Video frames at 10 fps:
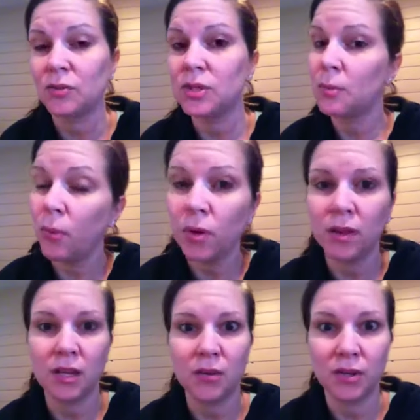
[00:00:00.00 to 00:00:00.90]
So it's
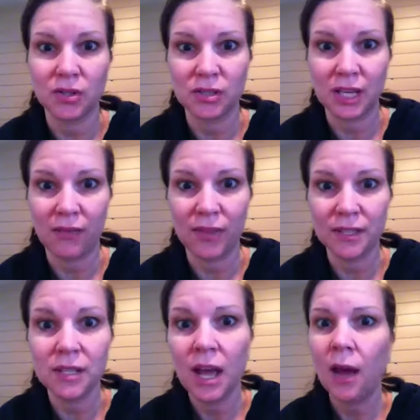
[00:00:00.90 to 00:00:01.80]
important that you understand
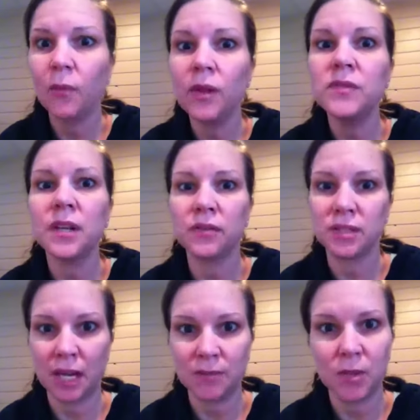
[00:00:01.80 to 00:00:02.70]
this. And we'll have several
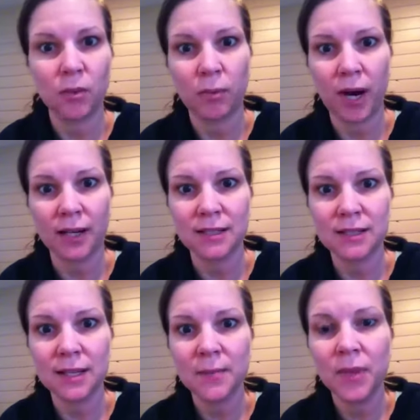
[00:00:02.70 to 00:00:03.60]
times that we'll
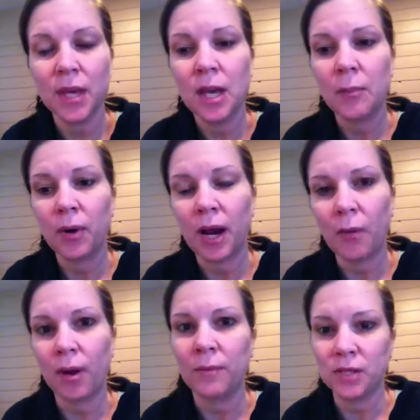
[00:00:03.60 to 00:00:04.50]
practice it, but I
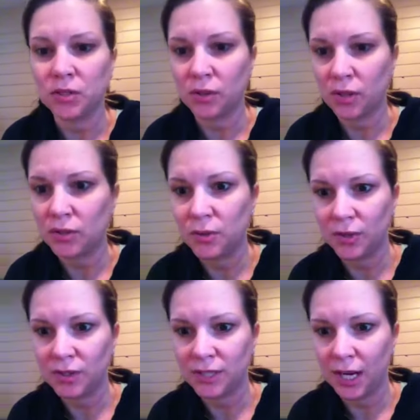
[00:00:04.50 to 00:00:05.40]
want to make sure that you do
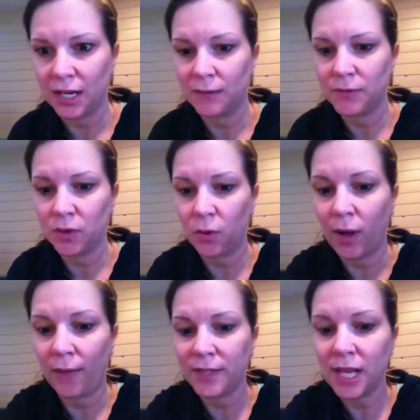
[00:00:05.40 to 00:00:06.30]
understand it. So
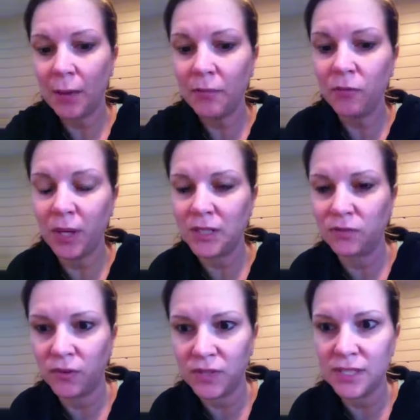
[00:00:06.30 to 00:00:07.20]
on the top of page
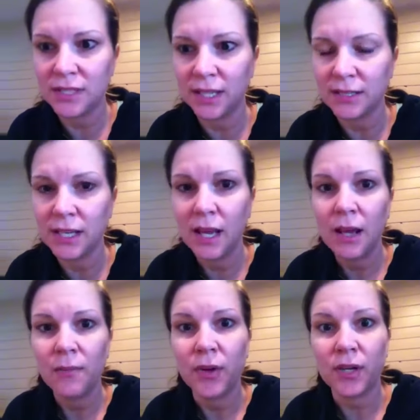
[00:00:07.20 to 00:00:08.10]
56,
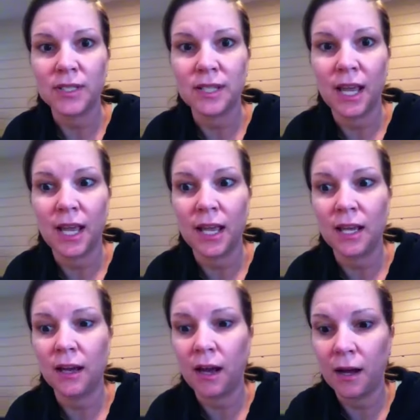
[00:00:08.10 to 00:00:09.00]
there is
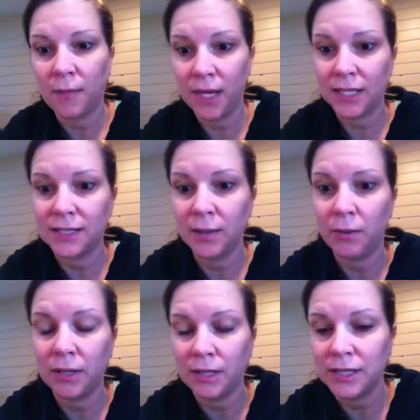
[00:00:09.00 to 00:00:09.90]
an
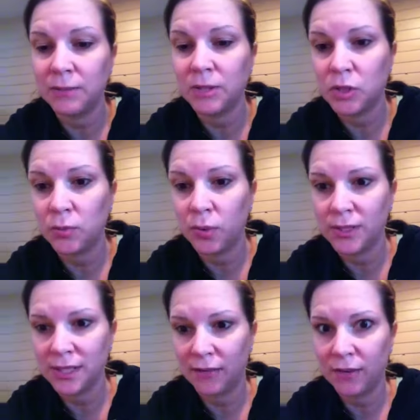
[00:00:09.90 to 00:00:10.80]
exhibit
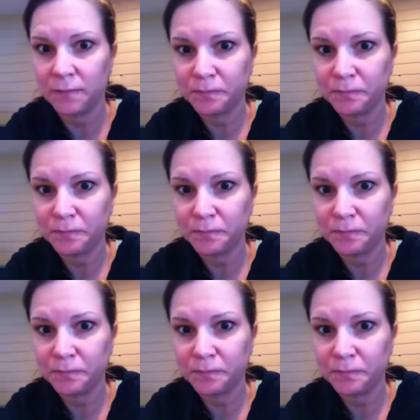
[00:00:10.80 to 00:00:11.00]
2.7.